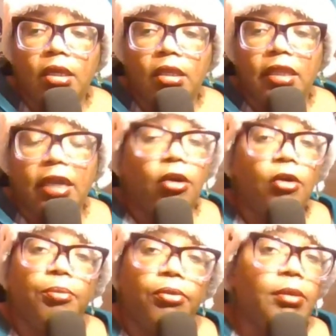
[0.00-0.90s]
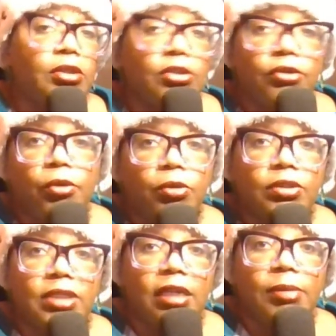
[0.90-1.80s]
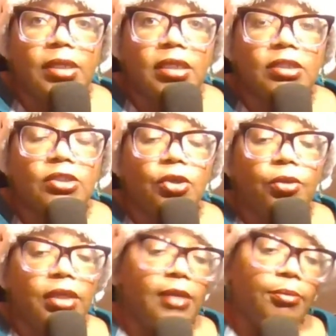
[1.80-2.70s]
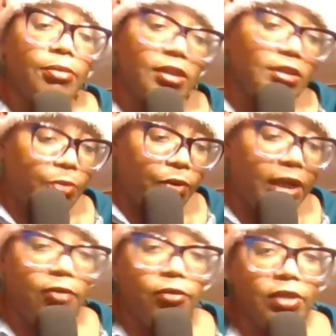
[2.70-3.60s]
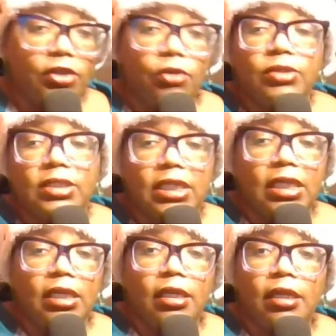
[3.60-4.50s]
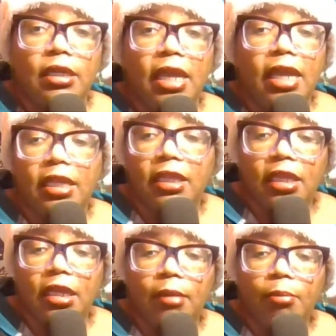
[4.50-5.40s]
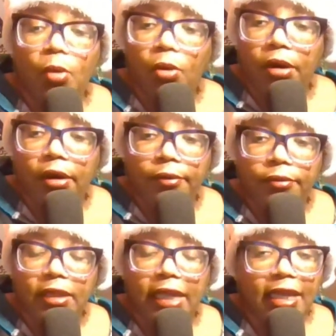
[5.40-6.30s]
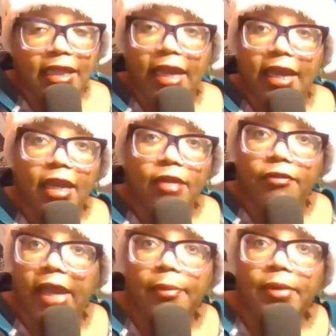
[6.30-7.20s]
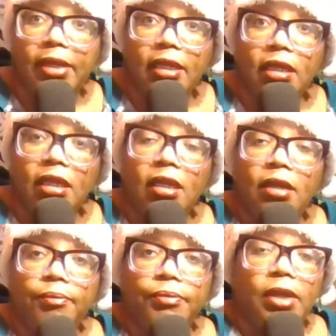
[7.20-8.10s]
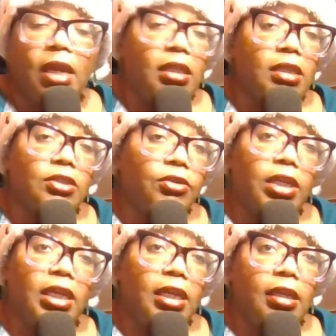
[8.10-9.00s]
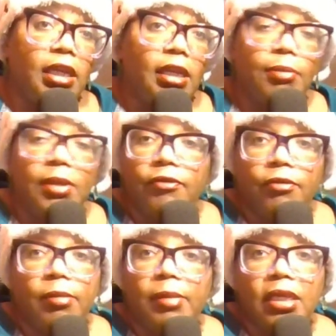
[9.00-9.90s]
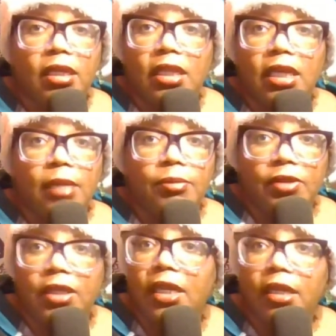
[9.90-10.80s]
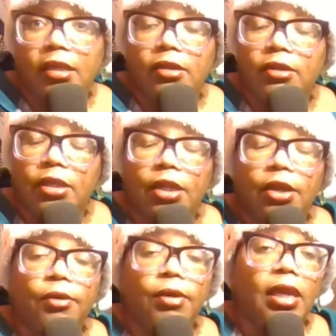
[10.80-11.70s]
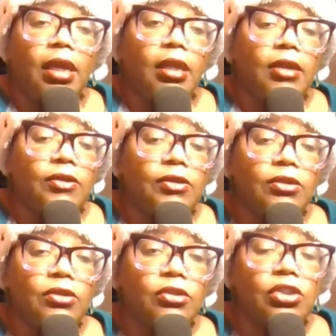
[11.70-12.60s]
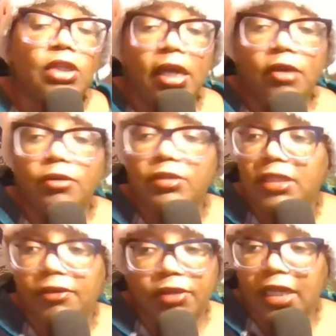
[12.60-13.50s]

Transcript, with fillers: they are pretty much their own worst enemy. So at that this point, I really don't see anything more like that kind of happening. unless they're ga- getting beat from the beginning of the game to the end, you know, and Chicago is definitely